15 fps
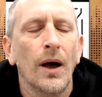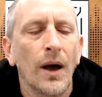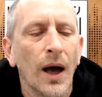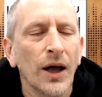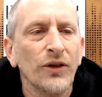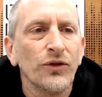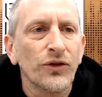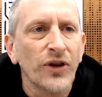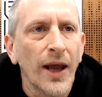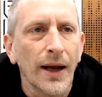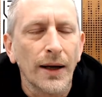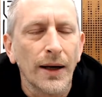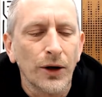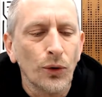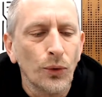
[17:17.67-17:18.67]

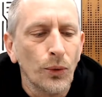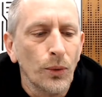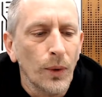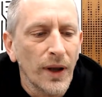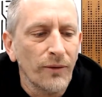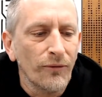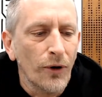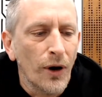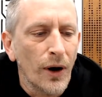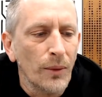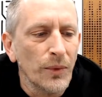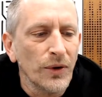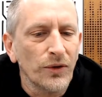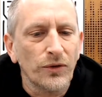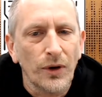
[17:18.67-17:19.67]
untechnical
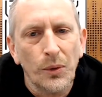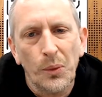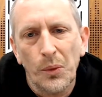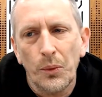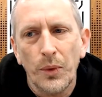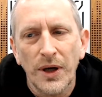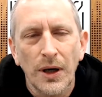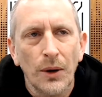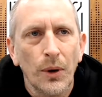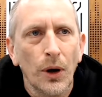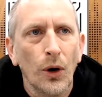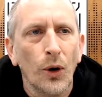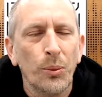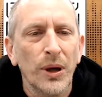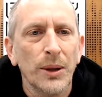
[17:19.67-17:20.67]
environments. So we know a
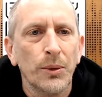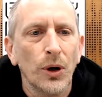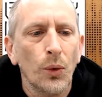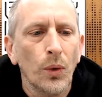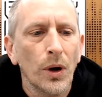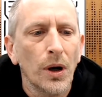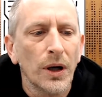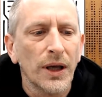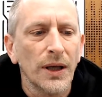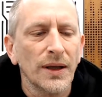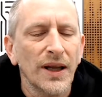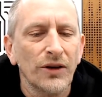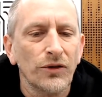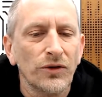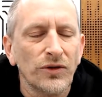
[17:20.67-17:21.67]
lot of people are working
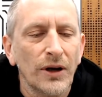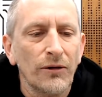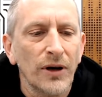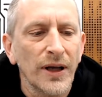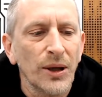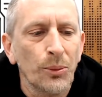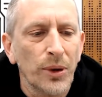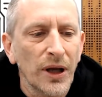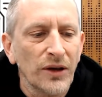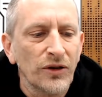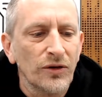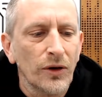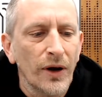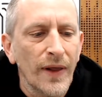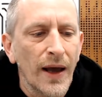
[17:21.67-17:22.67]
necessarily in
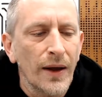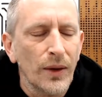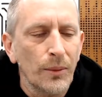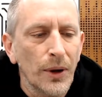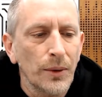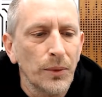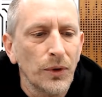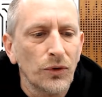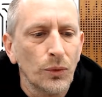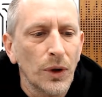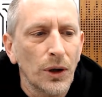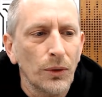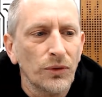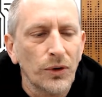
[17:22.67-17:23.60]
places like that at the moment as well.